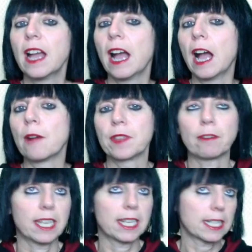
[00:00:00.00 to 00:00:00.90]
And without
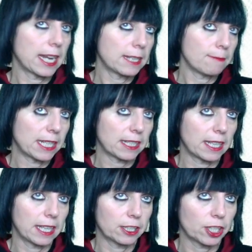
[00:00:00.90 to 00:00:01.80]
taking any
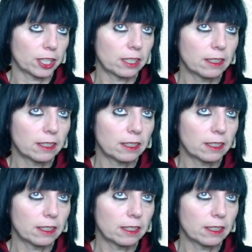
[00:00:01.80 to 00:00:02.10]
medication,